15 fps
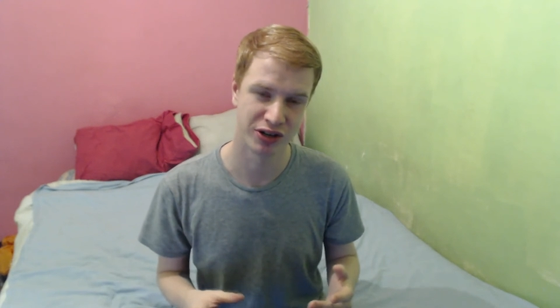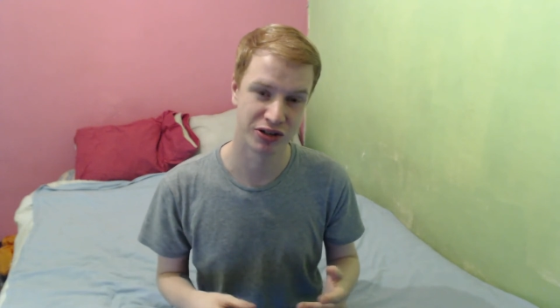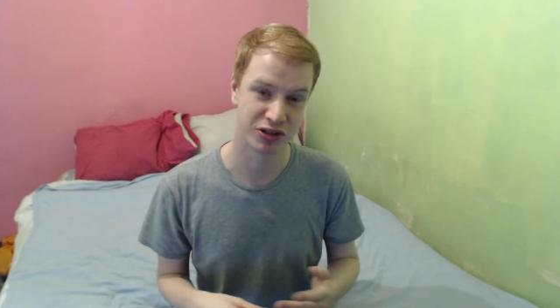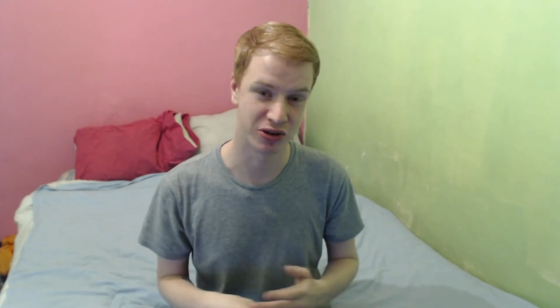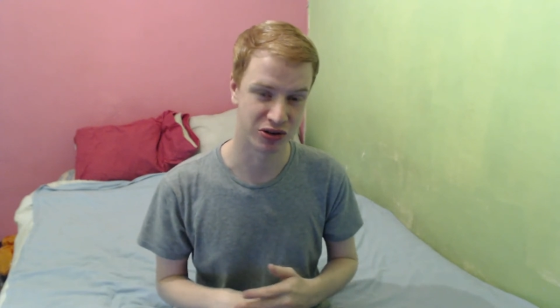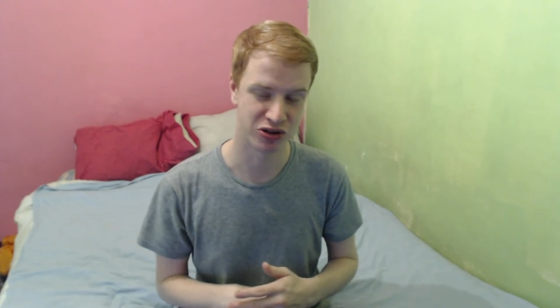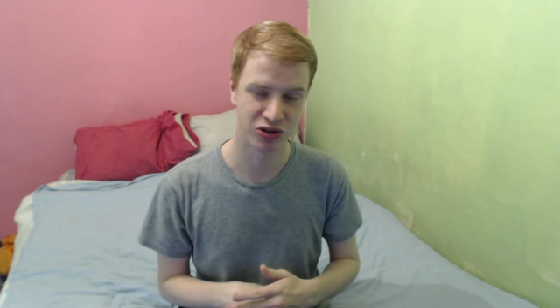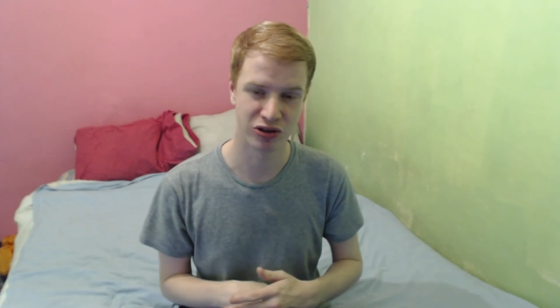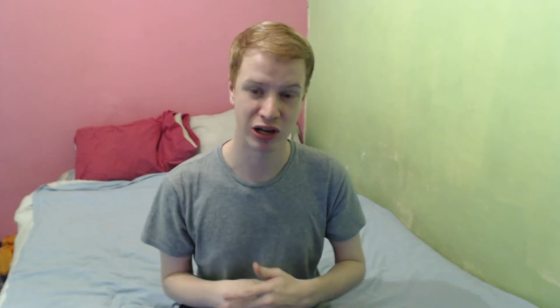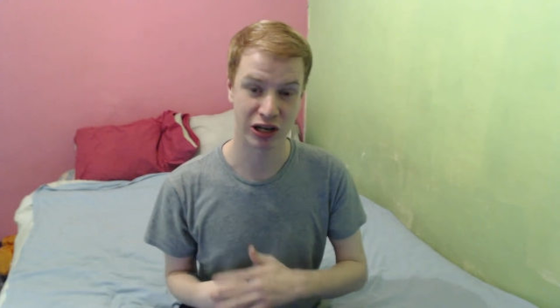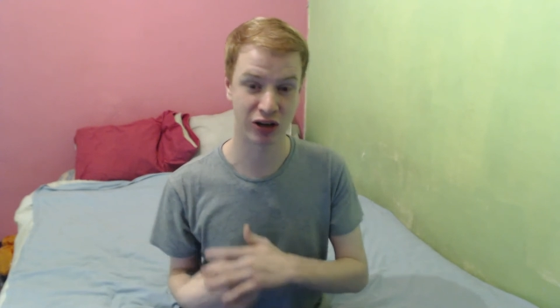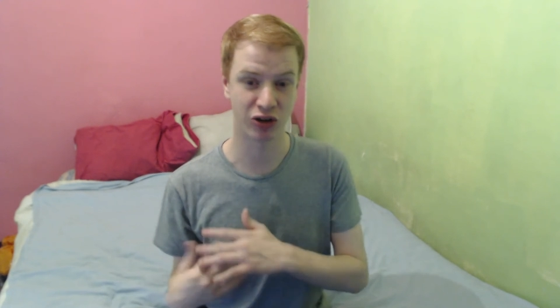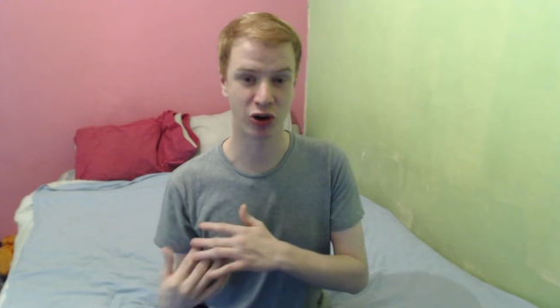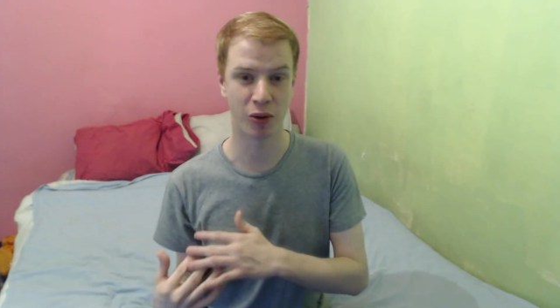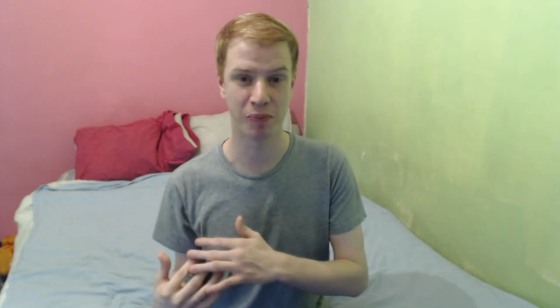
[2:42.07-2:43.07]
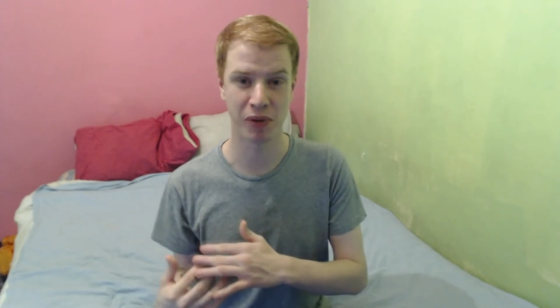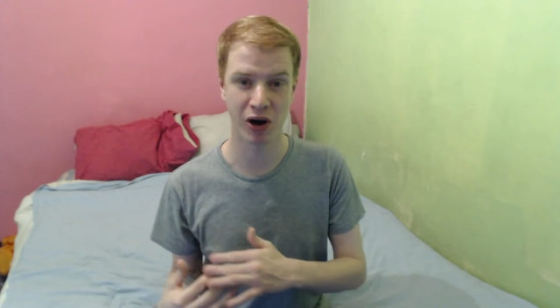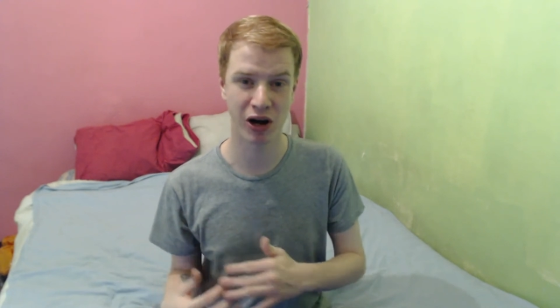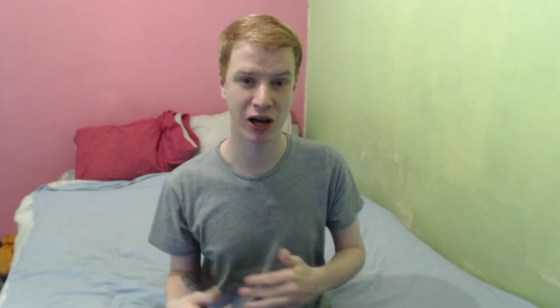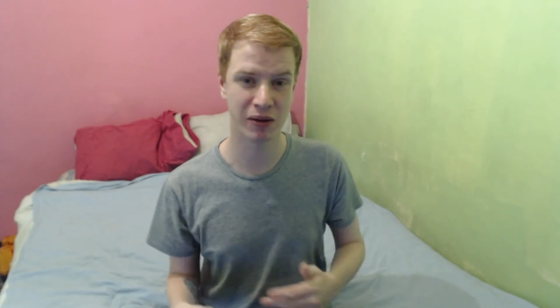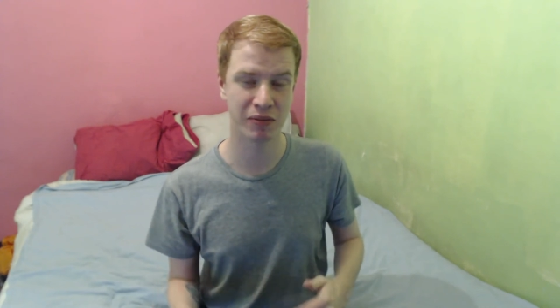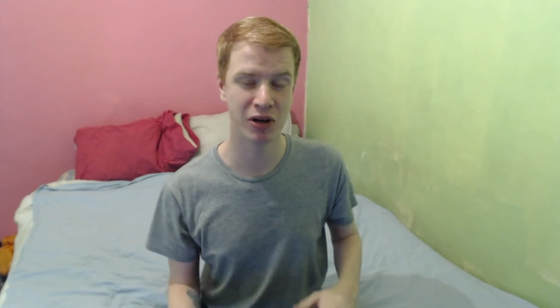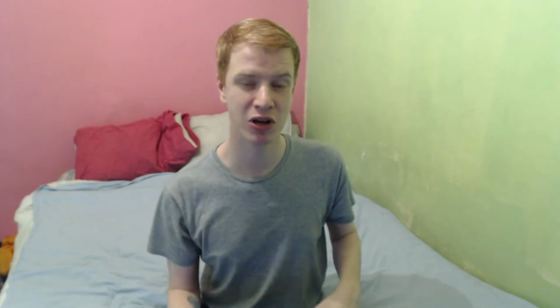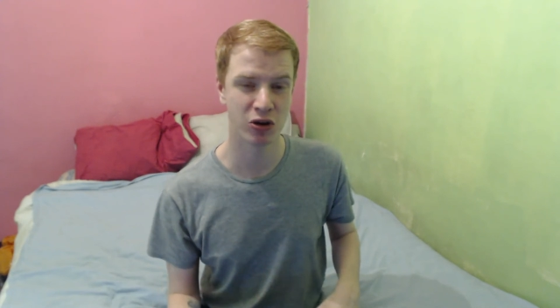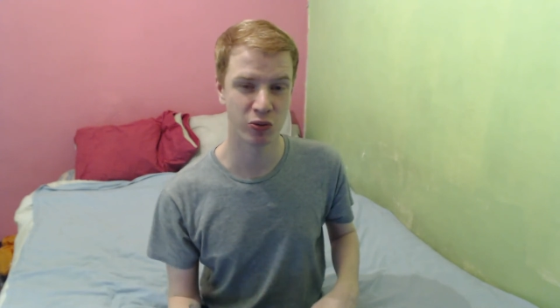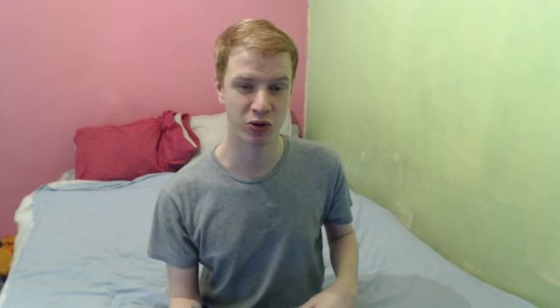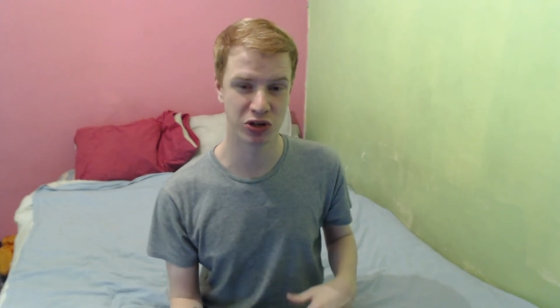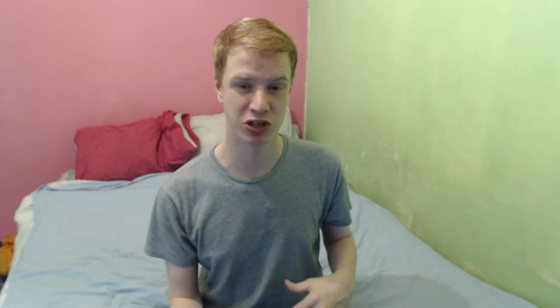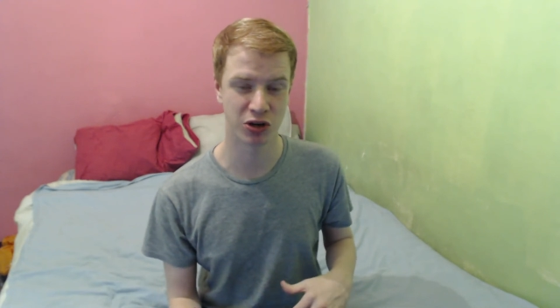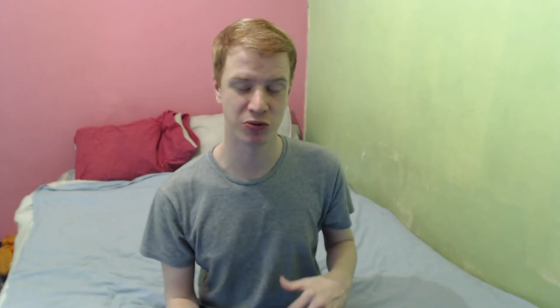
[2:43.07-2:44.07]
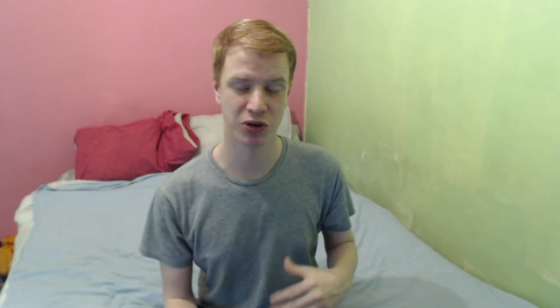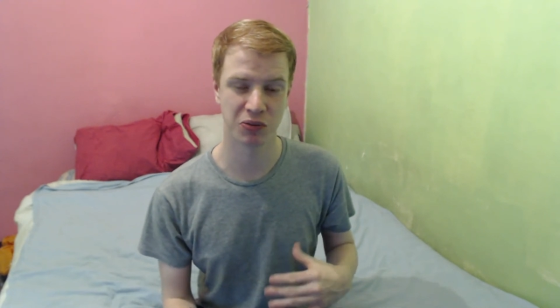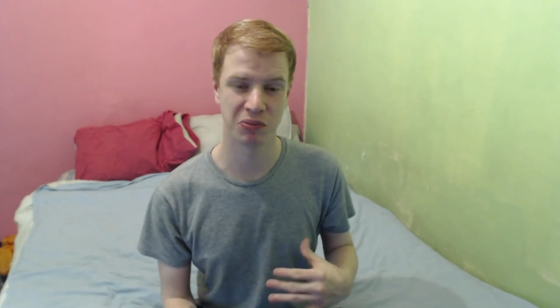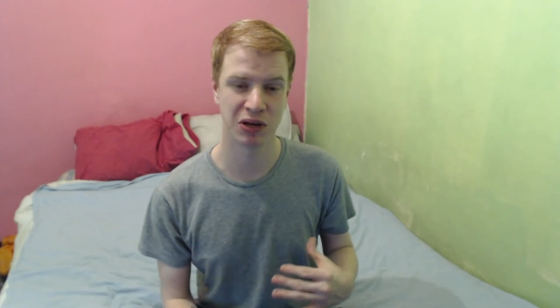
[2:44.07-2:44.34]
So it's not like I've got to buy them, which I want